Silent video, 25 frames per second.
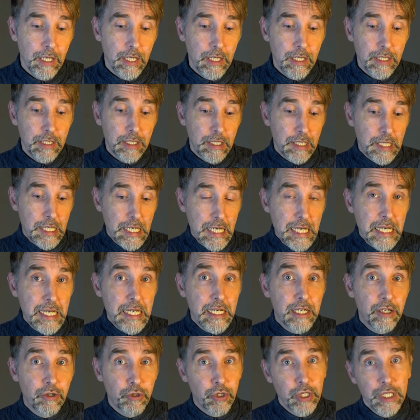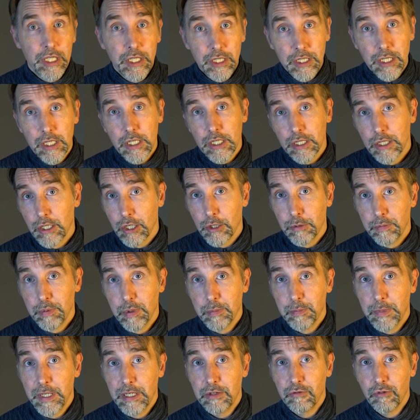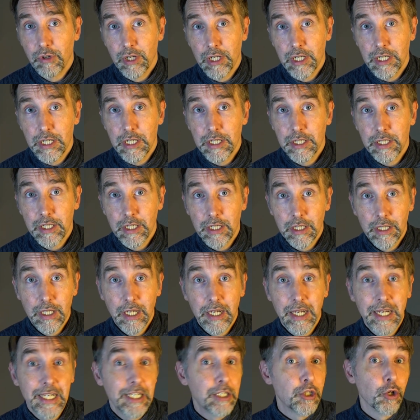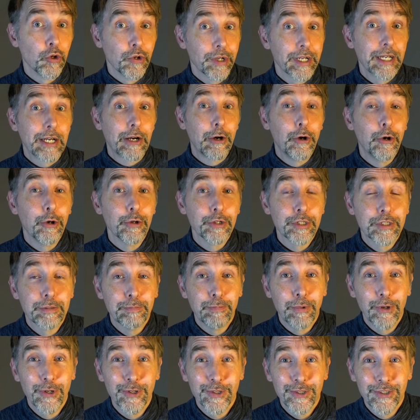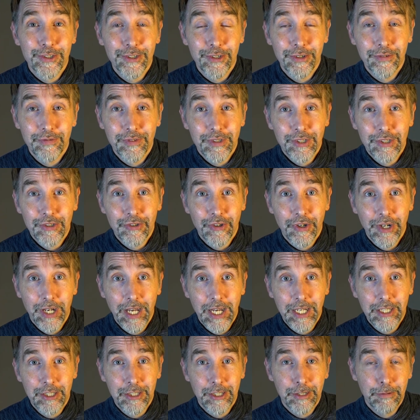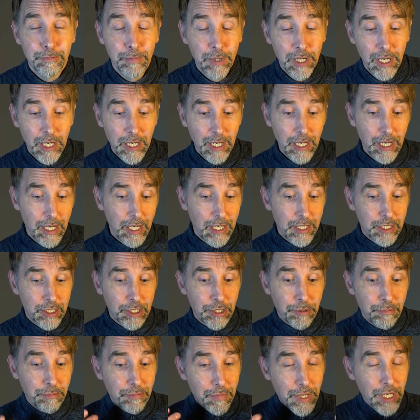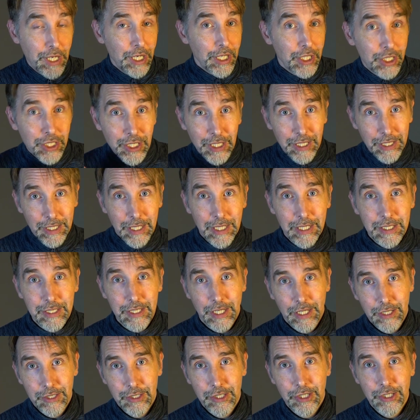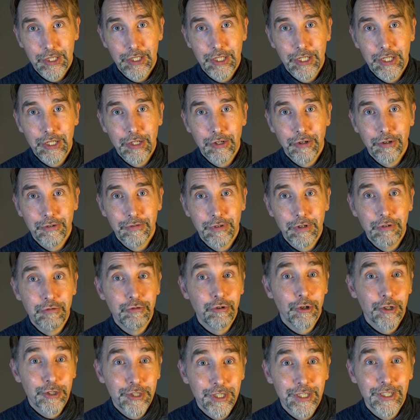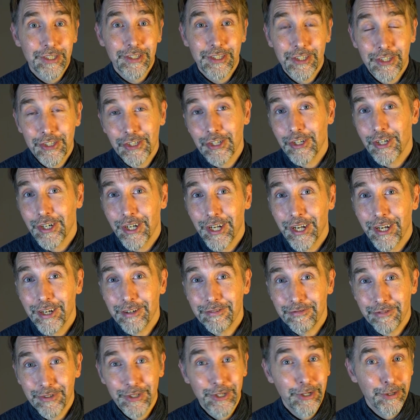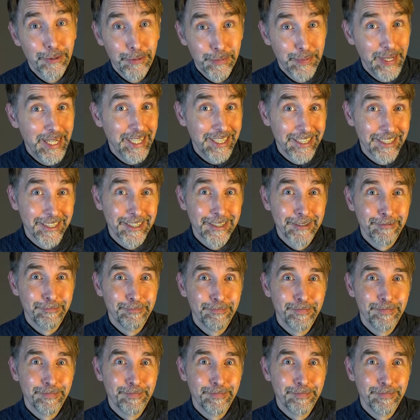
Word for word: It decreases dopamine release in the hedonic hotspots of the striatum diminishing the intensity of erotic desire for your mate.